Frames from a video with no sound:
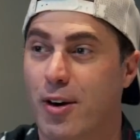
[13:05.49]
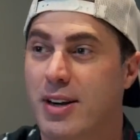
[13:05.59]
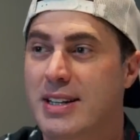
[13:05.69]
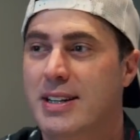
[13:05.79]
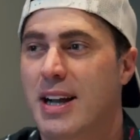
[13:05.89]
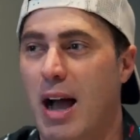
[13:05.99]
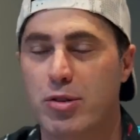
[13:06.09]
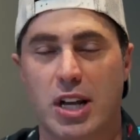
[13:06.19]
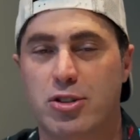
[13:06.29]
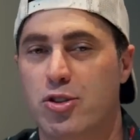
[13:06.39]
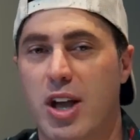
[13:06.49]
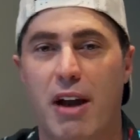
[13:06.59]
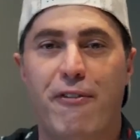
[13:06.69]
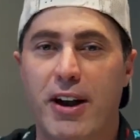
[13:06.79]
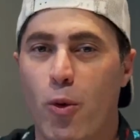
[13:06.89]
Or I was like, dude, you got
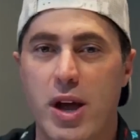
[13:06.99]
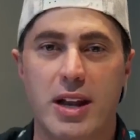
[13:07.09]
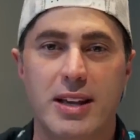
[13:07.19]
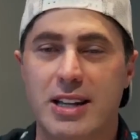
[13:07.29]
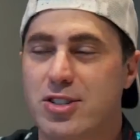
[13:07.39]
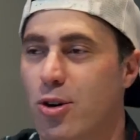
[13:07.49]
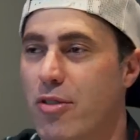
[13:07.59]
to find a way to insert